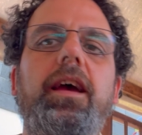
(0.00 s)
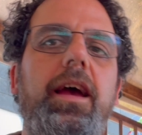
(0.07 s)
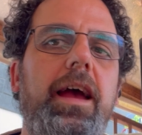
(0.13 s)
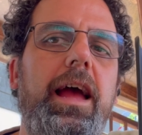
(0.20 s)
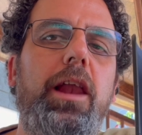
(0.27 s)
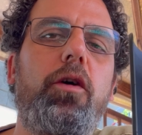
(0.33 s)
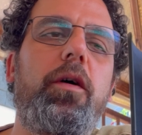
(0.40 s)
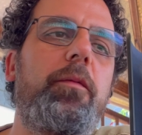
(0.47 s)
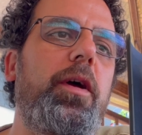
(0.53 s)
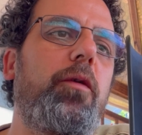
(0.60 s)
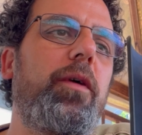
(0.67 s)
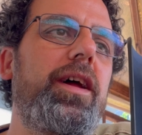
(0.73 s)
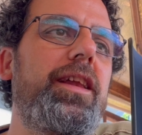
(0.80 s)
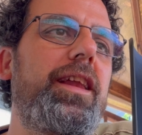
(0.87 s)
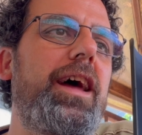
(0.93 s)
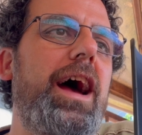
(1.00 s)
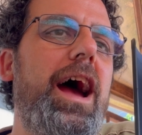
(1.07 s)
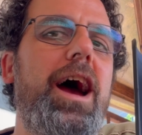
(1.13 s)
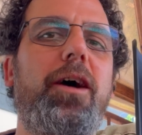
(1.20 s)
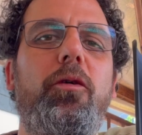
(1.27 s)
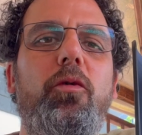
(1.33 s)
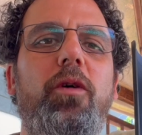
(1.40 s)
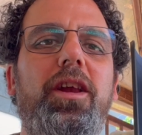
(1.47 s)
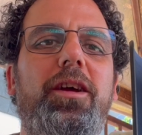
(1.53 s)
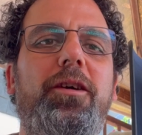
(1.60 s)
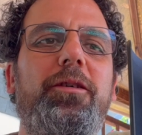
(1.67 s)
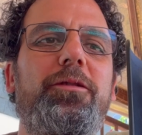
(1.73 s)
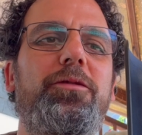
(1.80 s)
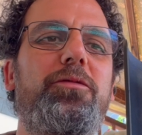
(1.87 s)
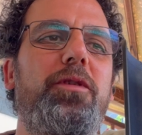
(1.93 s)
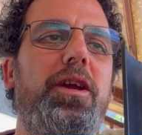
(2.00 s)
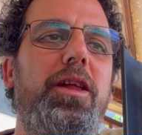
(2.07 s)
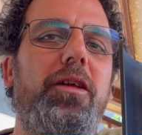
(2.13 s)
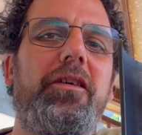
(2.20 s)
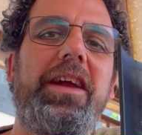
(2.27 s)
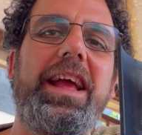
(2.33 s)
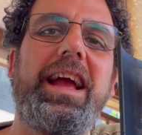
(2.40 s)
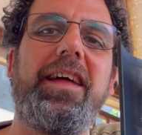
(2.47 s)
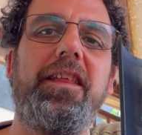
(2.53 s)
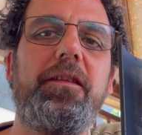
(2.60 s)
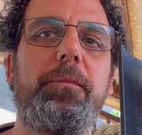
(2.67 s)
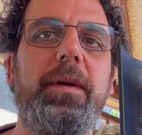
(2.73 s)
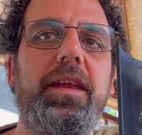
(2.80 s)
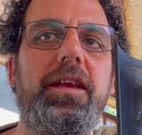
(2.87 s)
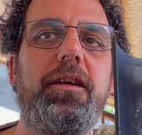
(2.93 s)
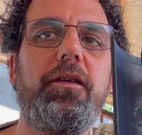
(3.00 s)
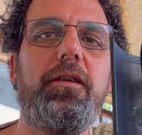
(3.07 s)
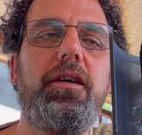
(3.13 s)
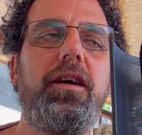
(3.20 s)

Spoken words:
Hello everyone and welcome to another Encoded video.